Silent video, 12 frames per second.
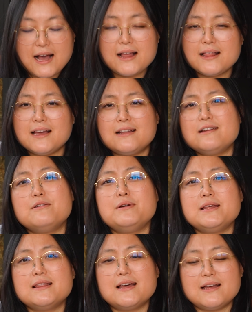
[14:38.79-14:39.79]
I like
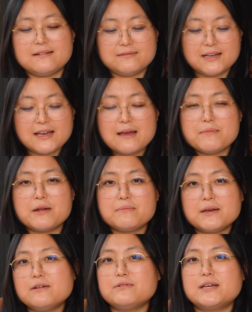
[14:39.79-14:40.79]
knowing that it came out of
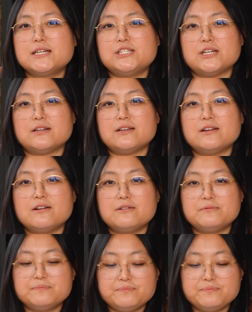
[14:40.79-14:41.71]
my own kitchen, you know?